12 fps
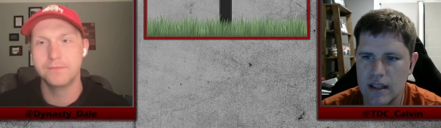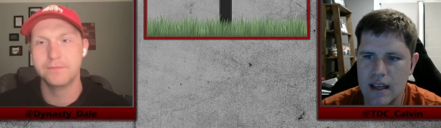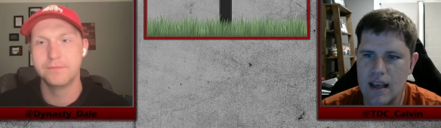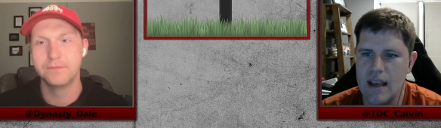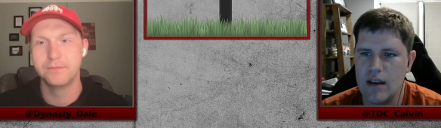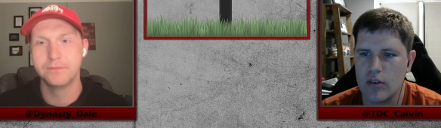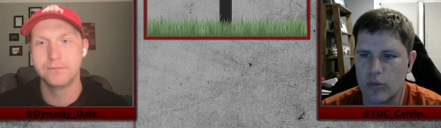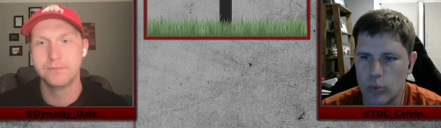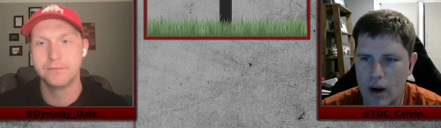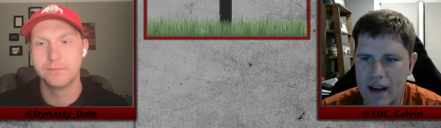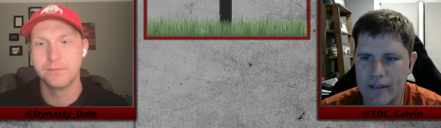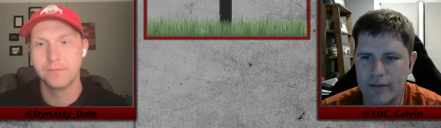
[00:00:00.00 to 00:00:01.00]
Speaker 1: yep
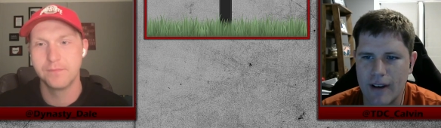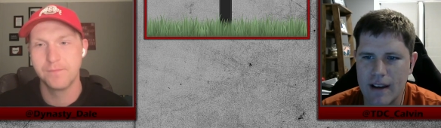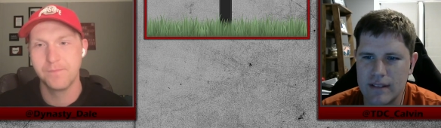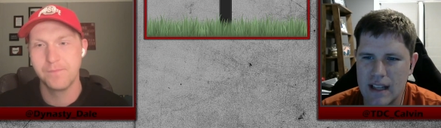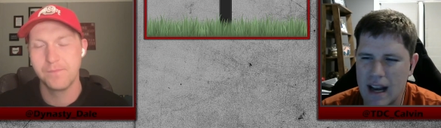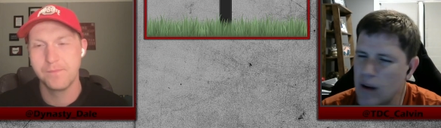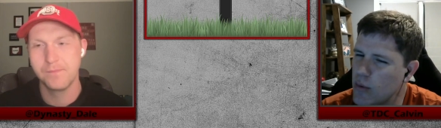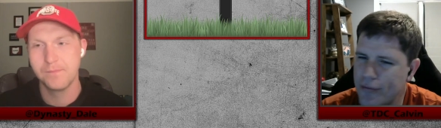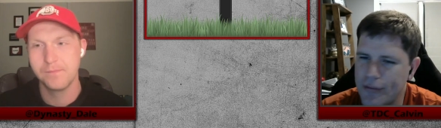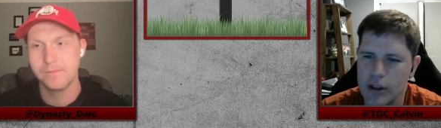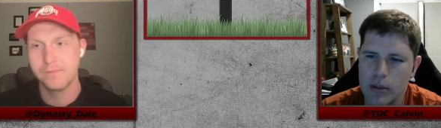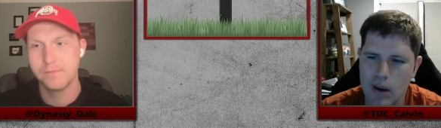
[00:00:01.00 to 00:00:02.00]
right at 5'10. How do we
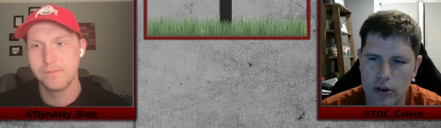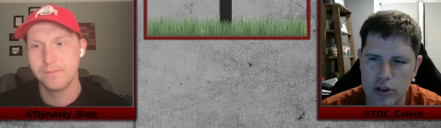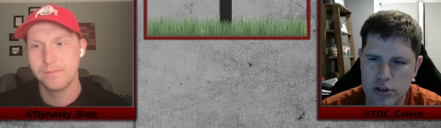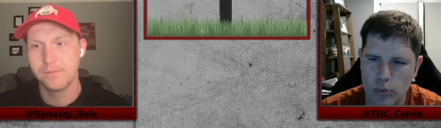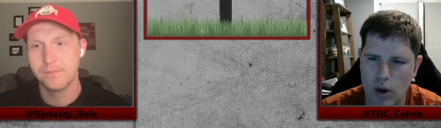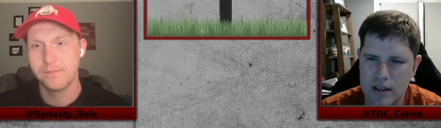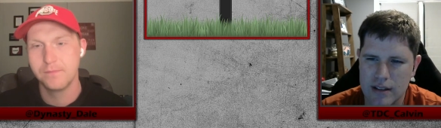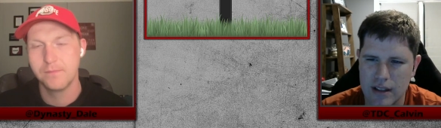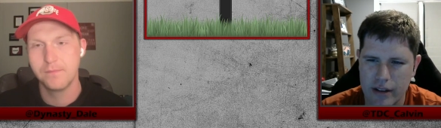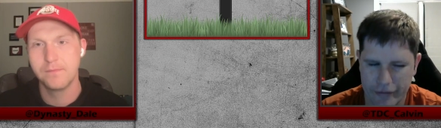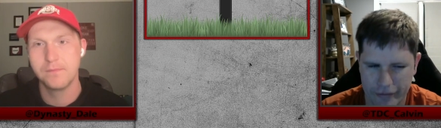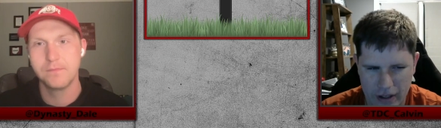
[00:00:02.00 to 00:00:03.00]
feel about Christian
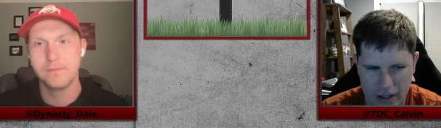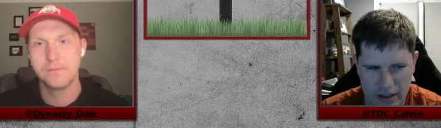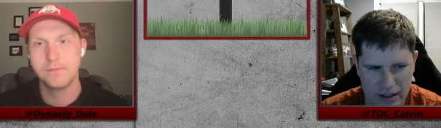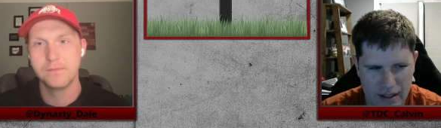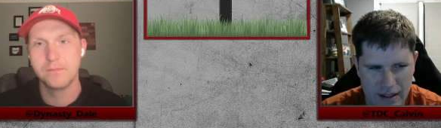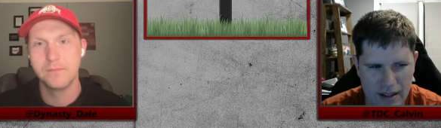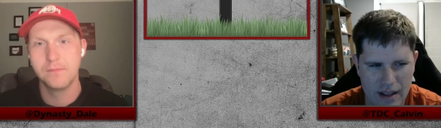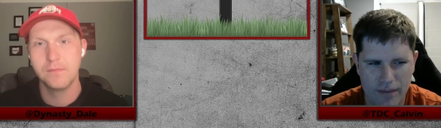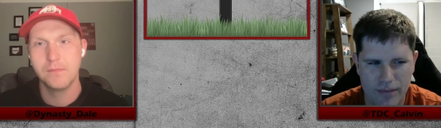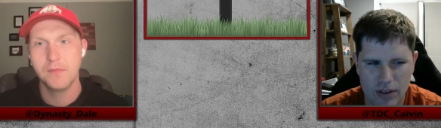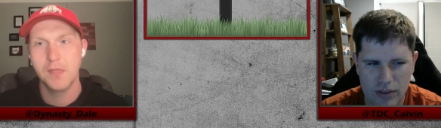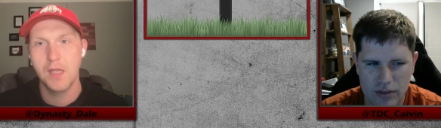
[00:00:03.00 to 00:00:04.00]
Watson in the fifth?
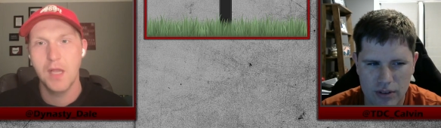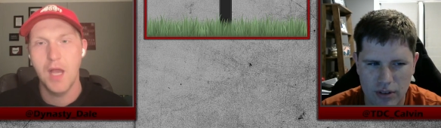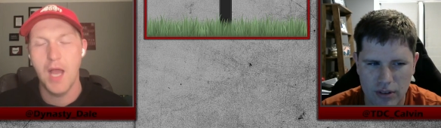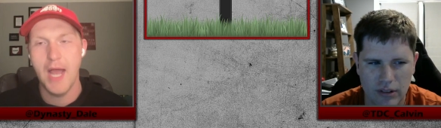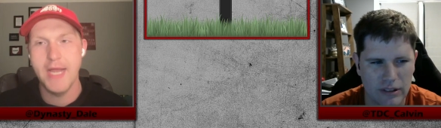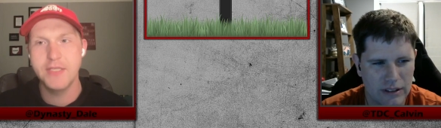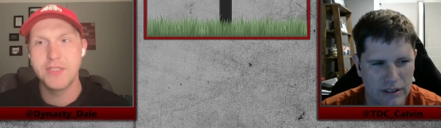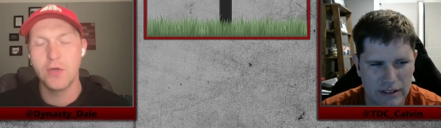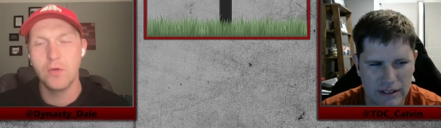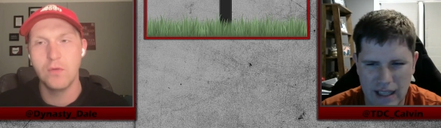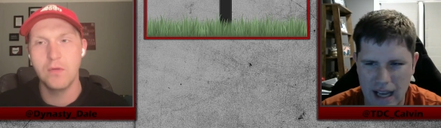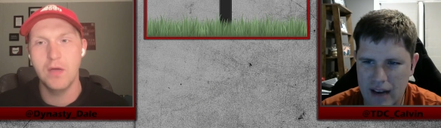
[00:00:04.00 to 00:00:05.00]
It feels a little. I
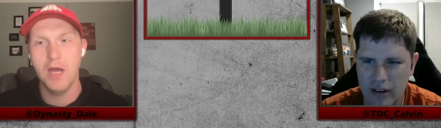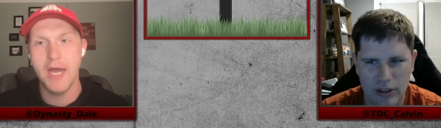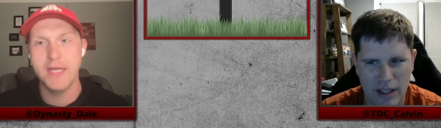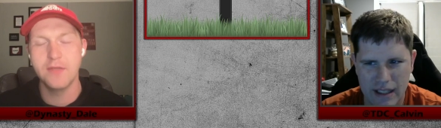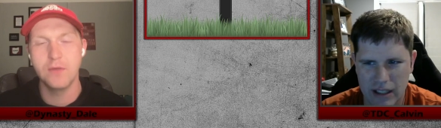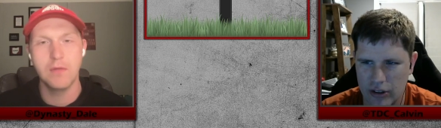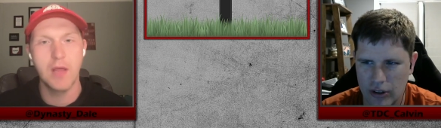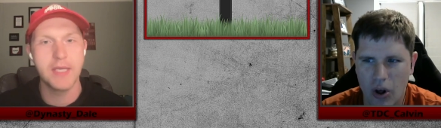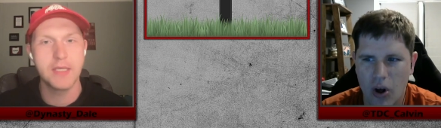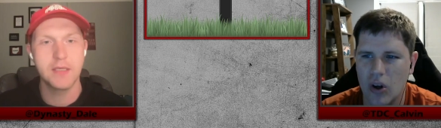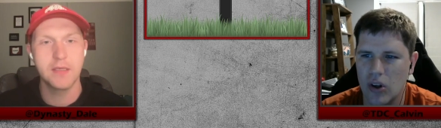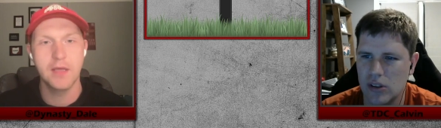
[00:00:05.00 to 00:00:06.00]
don't. I don't like I don't it at
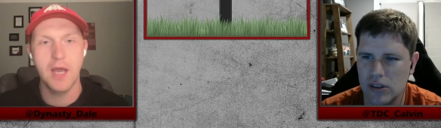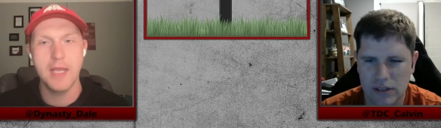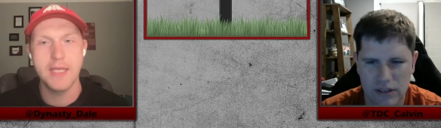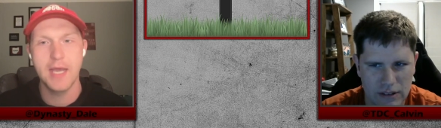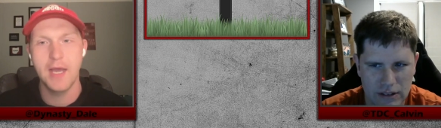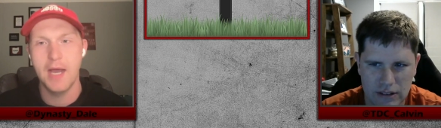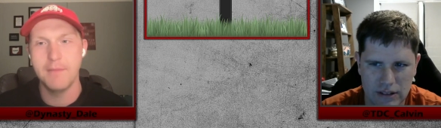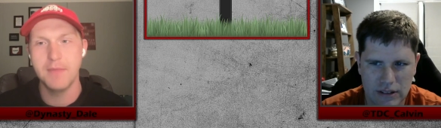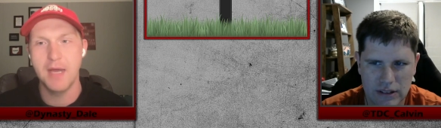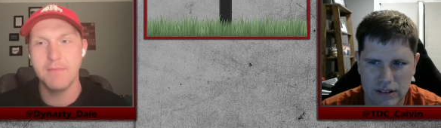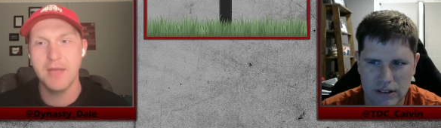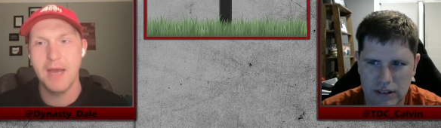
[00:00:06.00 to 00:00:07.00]
like all.
Speaker 2: It. Uh, yeah,
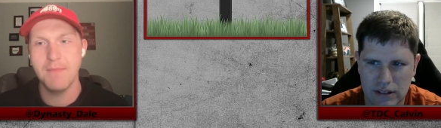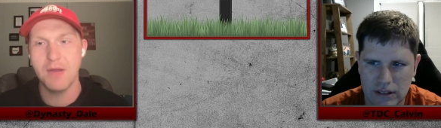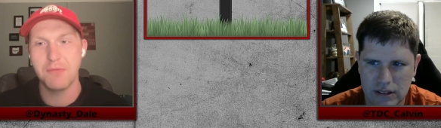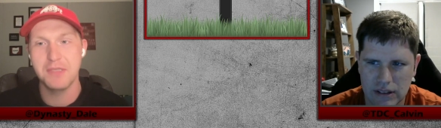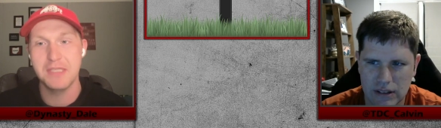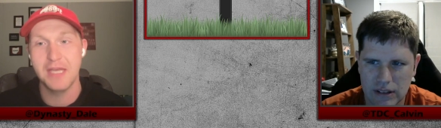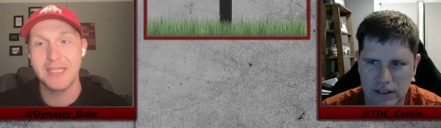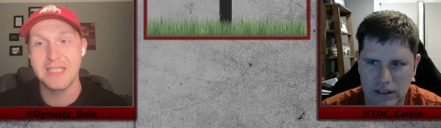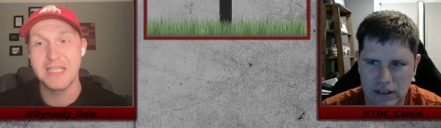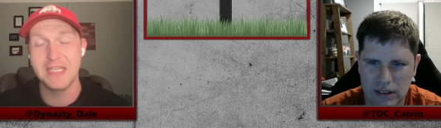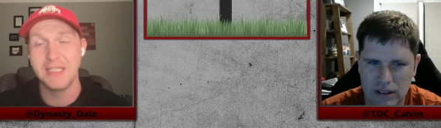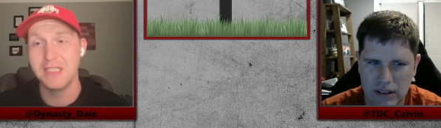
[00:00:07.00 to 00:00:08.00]
I'm, I'm not. I'm not really
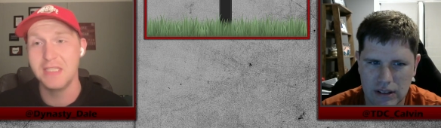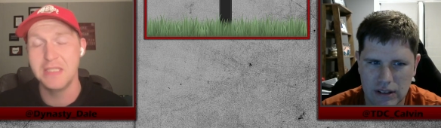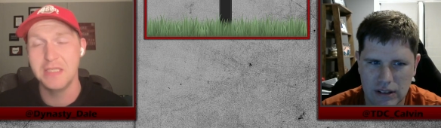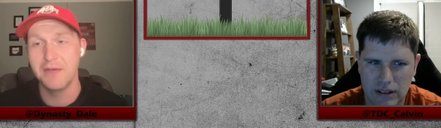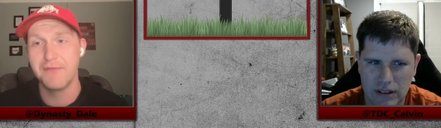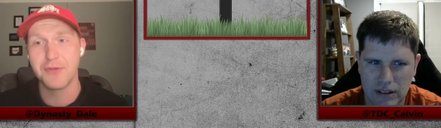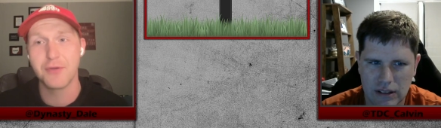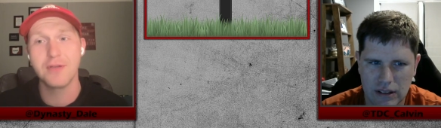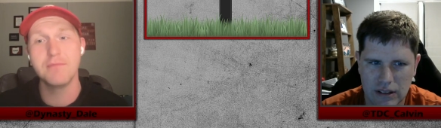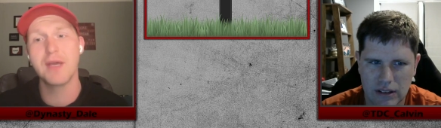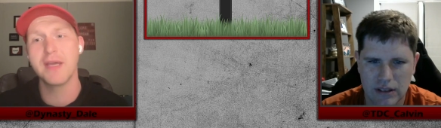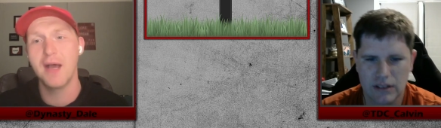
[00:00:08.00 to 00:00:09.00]
liking any of the
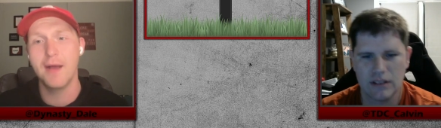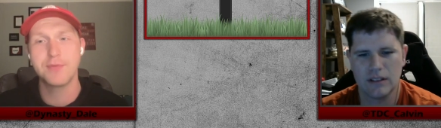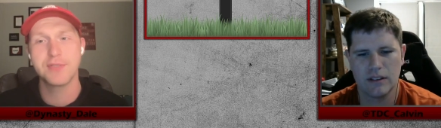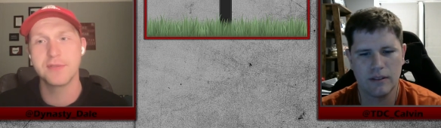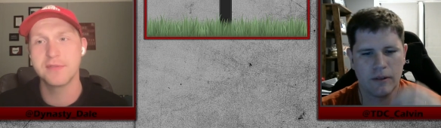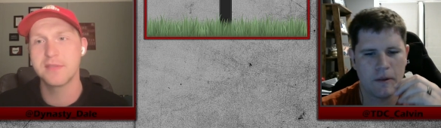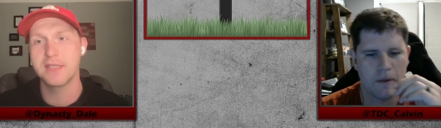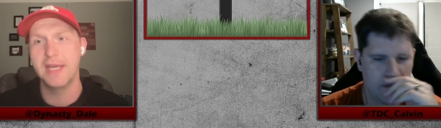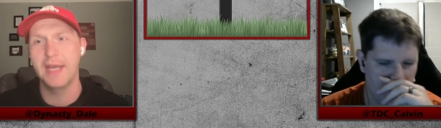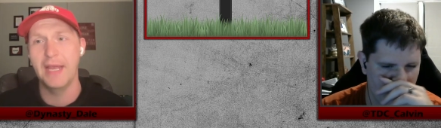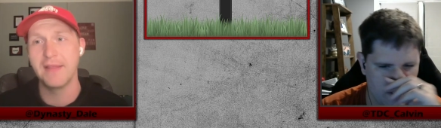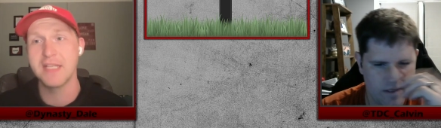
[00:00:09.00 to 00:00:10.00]
Green Bay
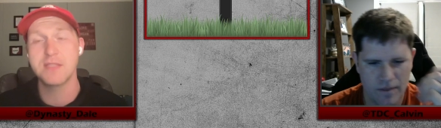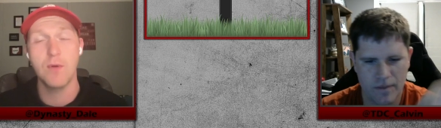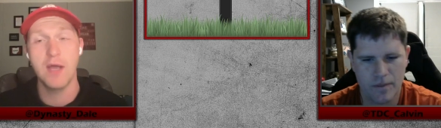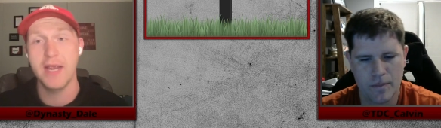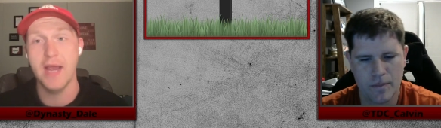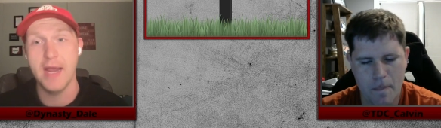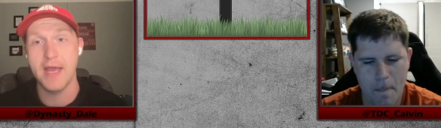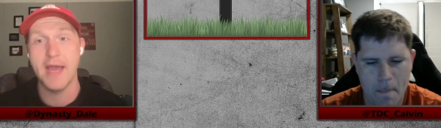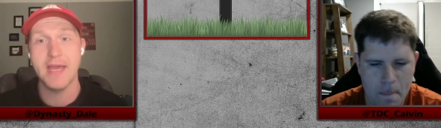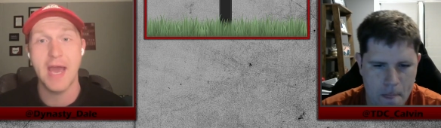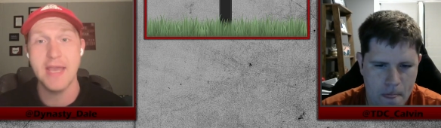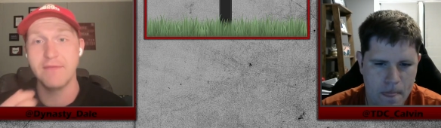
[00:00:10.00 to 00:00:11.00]
options, and that's why I,
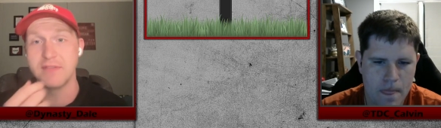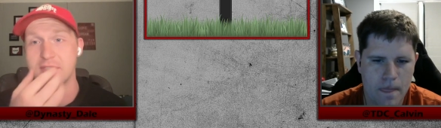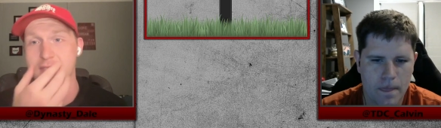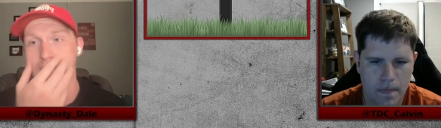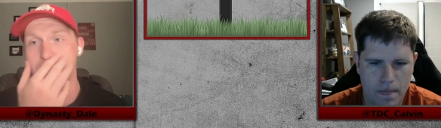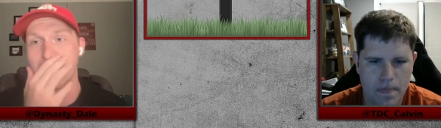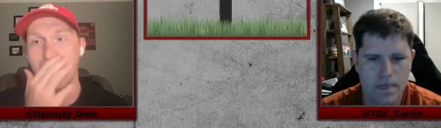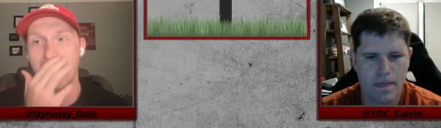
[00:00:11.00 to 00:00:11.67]
I, I even skipped